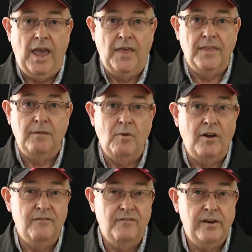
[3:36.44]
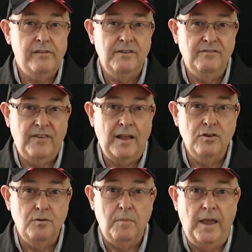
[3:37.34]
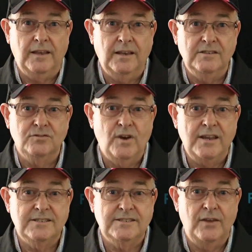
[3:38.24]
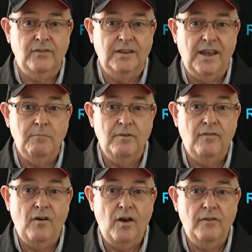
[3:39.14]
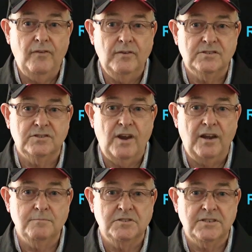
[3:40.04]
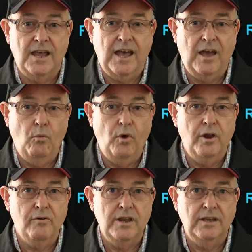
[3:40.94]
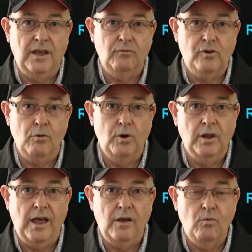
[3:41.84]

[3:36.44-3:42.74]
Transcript: And then my very value bet is race 7, number 5, Stratum Star, Weary and Rewilla.